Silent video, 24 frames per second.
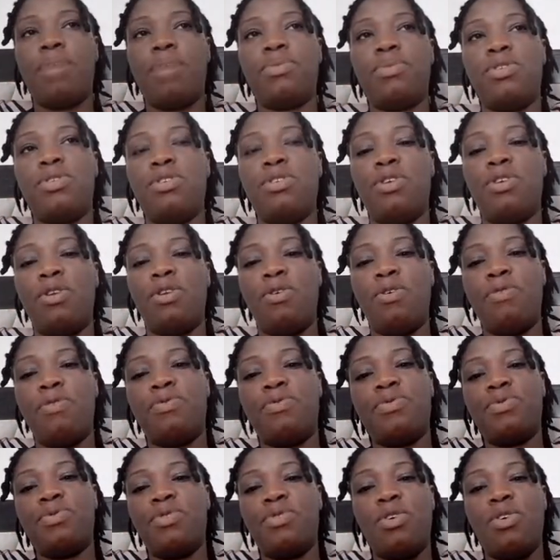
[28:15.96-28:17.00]
you kept the
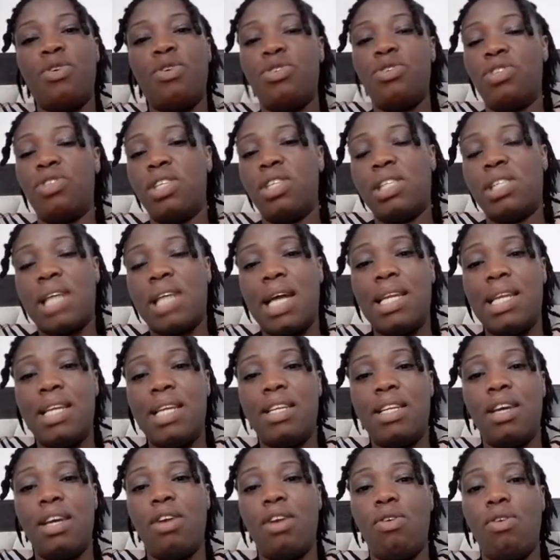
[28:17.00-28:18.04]
glove, or you
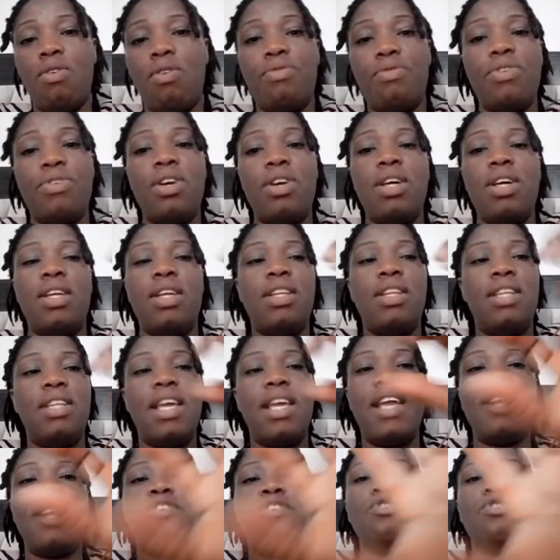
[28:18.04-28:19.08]
discarded the glove,
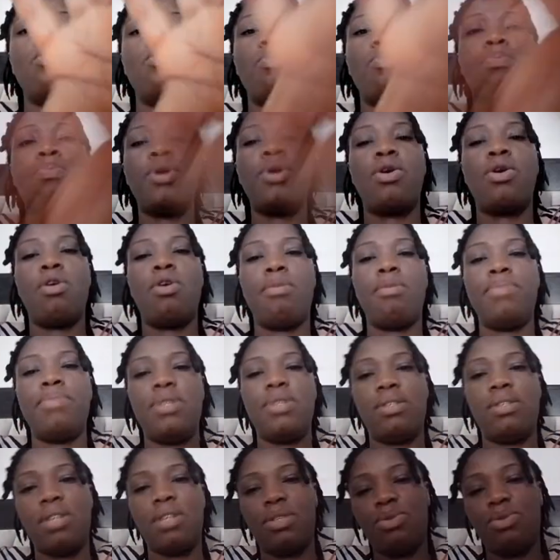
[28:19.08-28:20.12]
then you
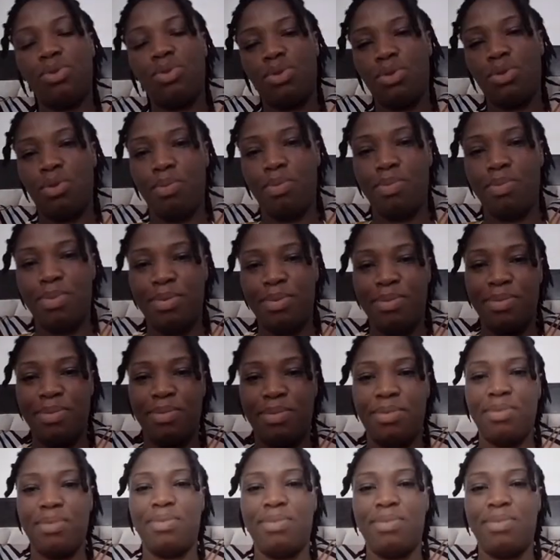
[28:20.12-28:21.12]
pick up the stethoscope